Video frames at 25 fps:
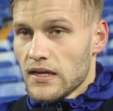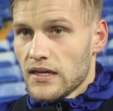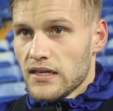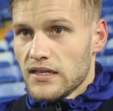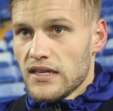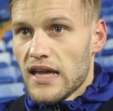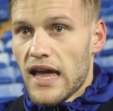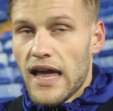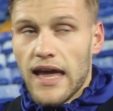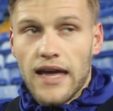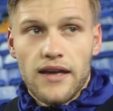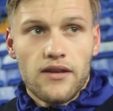
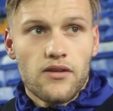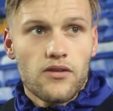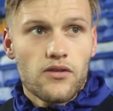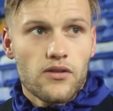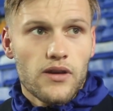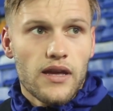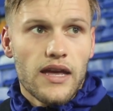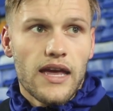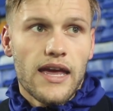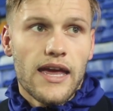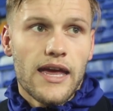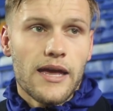
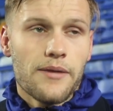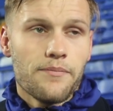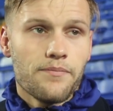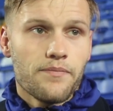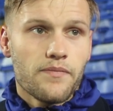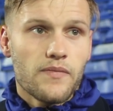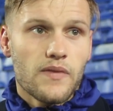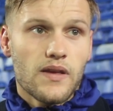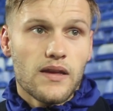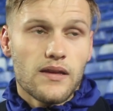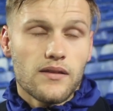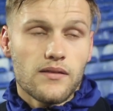Yeah,
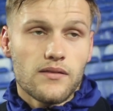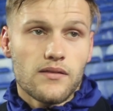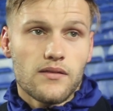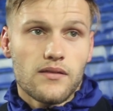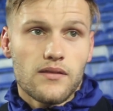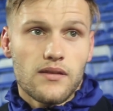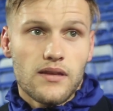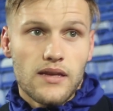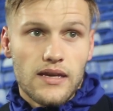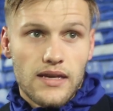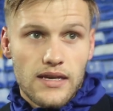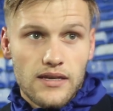
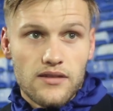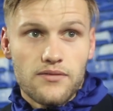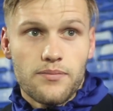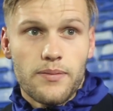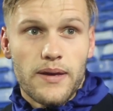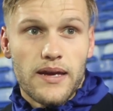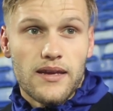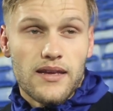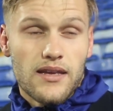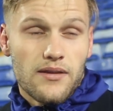he's big.